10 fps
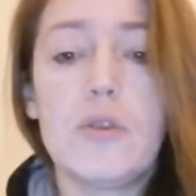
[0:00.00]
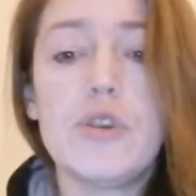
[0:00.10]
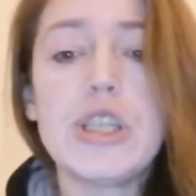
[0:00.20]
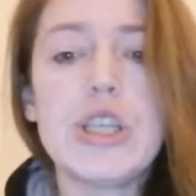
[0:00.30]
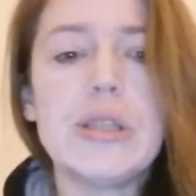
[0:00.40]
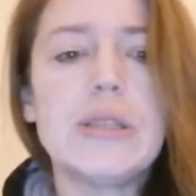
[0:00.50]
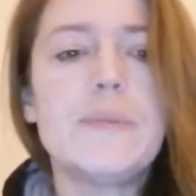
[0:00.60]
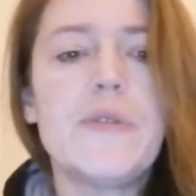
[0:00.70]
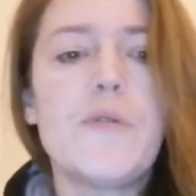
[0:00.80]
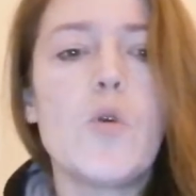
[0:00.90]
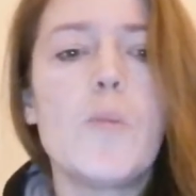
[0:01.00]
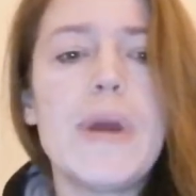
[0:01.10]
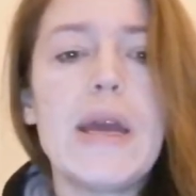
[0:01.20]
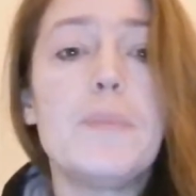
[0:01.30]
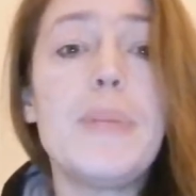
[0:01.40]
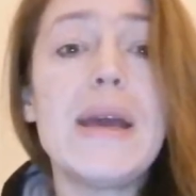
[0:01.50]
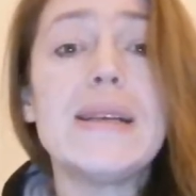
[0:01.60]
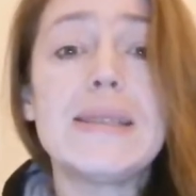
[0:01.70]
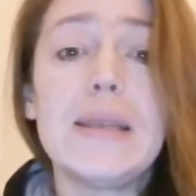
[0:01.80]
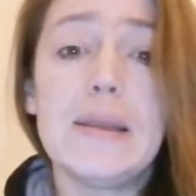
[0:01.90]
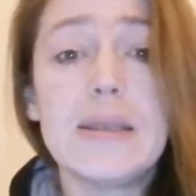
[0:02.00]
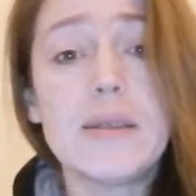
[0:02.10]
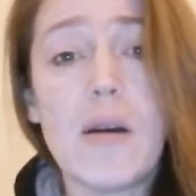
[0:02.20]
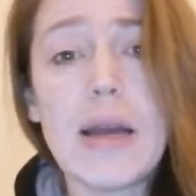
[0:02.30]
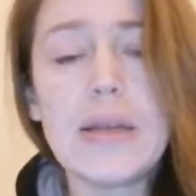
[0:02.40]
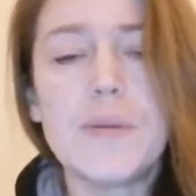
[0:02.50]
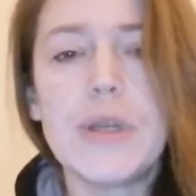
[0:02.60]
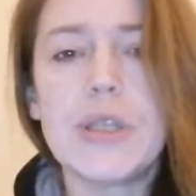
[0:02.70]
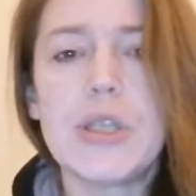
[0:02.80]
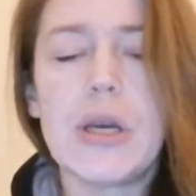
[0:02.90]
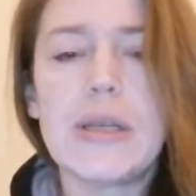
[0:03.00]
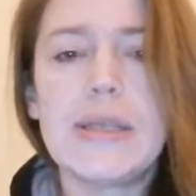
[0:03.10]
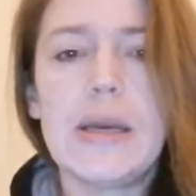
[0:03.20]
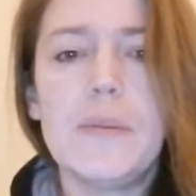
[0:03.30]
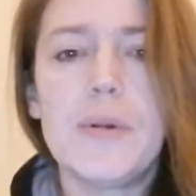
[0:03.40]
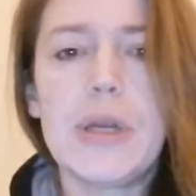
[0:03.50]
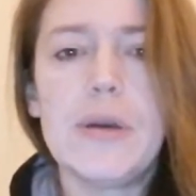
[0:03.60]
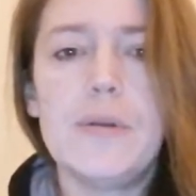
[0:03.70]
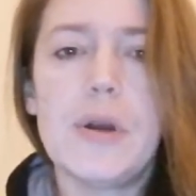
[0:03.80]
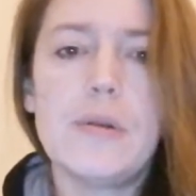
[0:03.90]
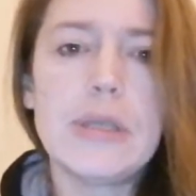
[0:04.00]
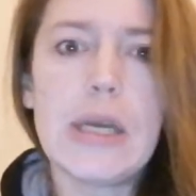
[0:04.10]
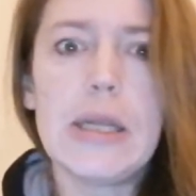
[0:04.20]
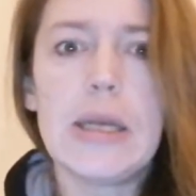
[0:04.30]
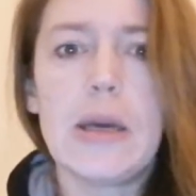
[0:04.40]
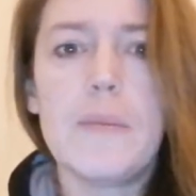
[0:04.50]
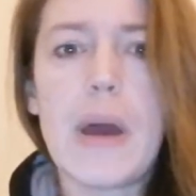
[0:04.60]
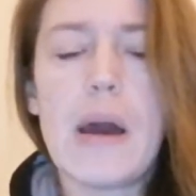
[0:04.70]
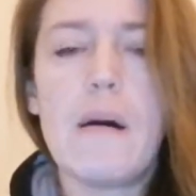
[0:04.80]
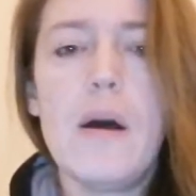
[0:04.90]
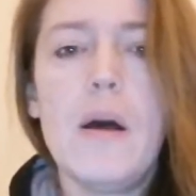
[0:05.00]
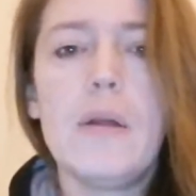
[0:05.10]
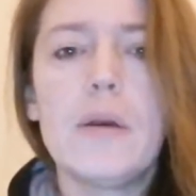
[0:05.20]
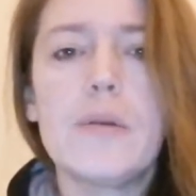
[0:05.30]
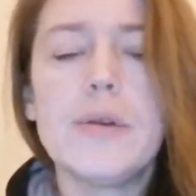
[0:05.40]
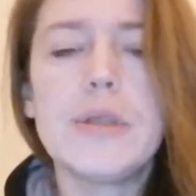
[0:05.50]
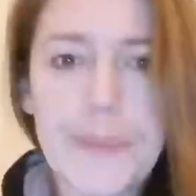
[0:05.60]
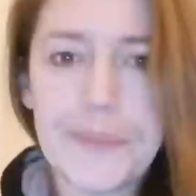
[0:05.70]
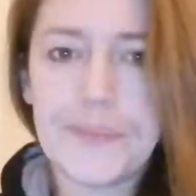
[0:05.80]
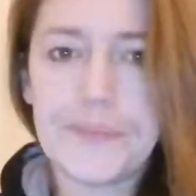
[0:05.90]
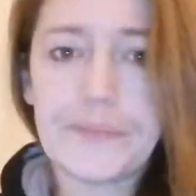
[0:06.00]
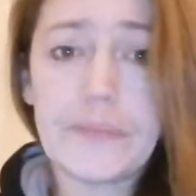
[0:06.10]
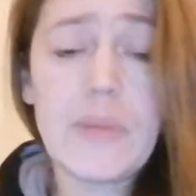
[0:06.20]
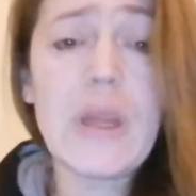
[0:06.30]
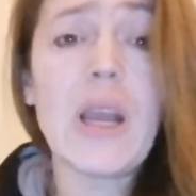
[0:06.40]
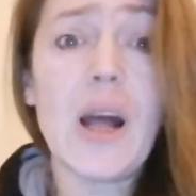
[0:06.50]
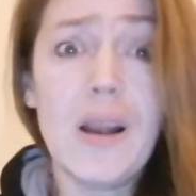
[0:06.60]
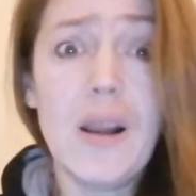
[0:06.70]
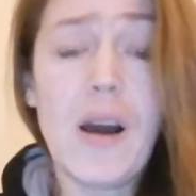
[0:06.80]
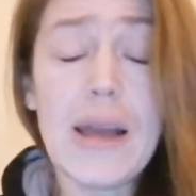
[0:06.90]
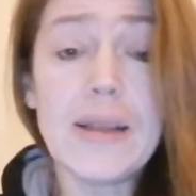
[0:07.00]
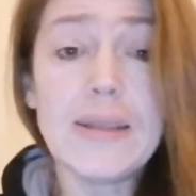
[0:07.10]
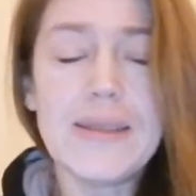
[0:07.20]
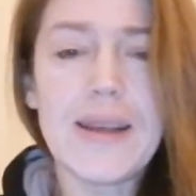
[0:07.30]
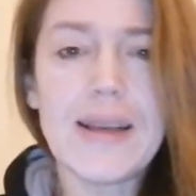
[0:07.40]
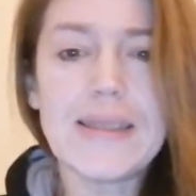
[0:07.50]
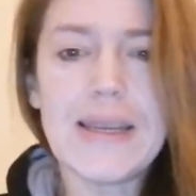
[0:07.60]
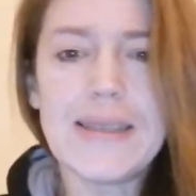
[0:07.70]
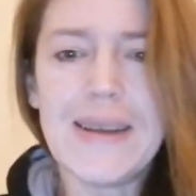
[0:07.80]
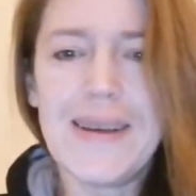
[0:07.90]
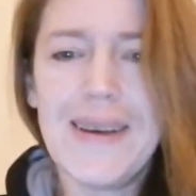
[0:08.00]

Christians before being pierced in the side, which, as anybody who knows anything about the crucifixion, lions, I said,